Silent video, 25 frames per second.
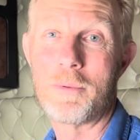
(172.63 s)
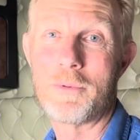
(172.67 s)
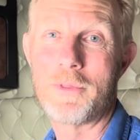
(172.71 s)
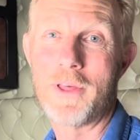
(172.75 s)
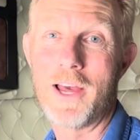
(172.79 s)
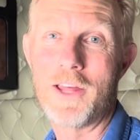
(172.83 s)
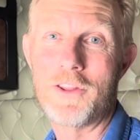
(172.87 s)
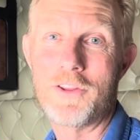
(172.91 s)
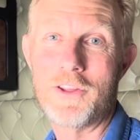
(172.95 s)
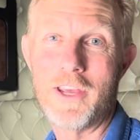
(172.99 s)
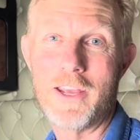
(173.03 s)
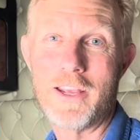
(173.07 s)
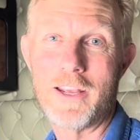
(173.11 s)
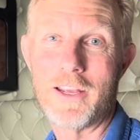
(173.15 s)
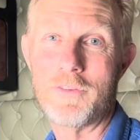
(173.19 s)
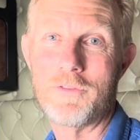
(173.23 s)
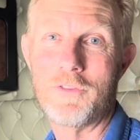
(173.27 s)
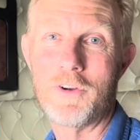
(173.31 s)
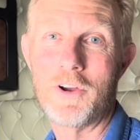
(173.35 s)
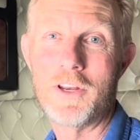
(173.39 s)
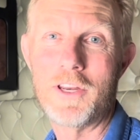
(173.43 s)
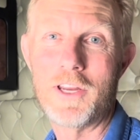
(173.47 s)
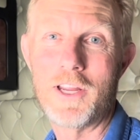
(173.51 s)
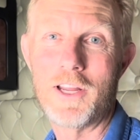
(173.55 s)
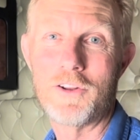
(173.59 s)
of that the
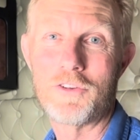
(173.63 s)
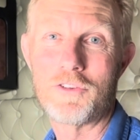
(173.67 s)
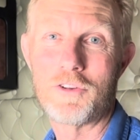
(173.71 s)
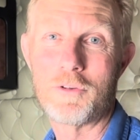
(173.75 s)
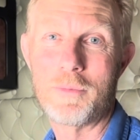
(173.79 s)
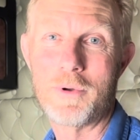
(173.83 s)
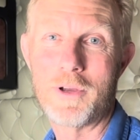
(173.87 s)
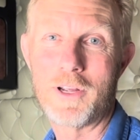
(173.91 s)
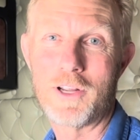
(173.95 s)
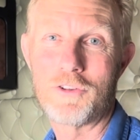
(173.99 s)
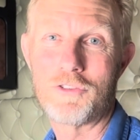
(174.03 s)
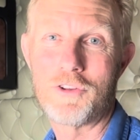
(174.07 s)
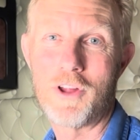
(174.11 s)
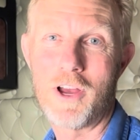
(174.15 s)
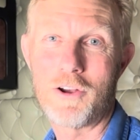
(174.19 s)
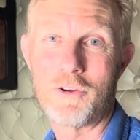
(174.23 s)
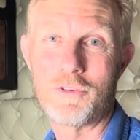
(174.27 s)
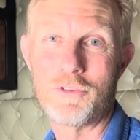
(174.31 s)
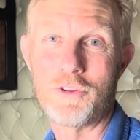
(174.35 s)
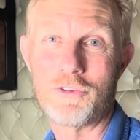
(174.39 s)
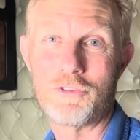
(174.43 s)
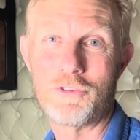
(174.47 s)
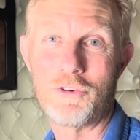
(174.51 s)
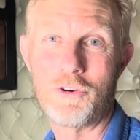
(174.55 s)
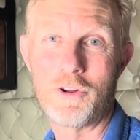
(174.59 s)
inconvenience of being stuck
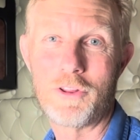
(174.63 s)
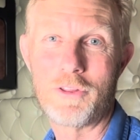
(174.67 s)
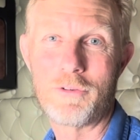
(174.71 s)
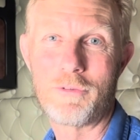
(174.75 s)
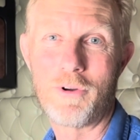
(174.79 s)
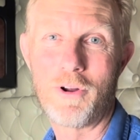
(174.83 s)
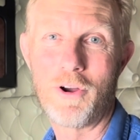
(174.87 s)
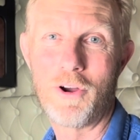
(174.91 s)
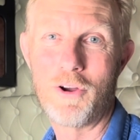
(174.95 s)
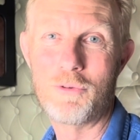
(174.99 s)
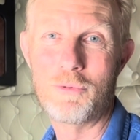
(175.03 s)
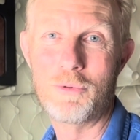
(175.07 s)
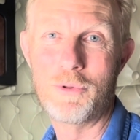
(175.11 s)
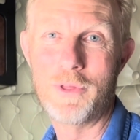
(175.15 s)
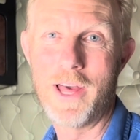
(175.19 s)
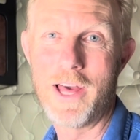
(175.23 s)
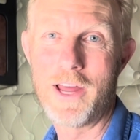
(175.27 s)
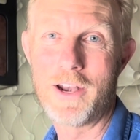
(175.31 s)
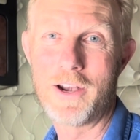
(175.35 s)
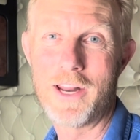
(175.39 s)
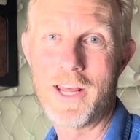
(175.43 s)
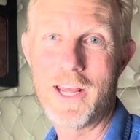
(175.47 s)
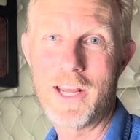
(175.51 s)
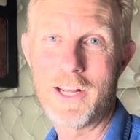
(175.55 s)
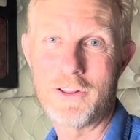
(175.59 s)
on the side of the road
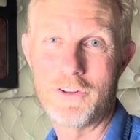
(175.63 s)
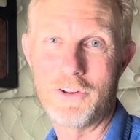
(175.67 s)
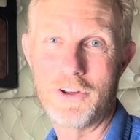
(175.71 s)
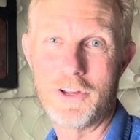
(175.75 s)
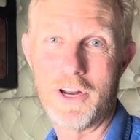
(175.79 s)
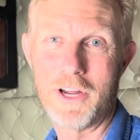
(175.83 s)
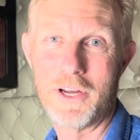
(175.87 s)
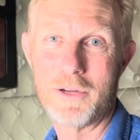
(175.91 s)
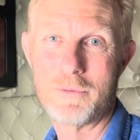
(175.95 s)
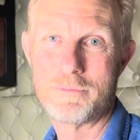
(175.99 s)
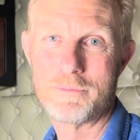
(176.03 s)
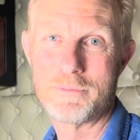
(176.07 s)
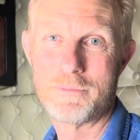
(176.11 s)
without an air cleaner.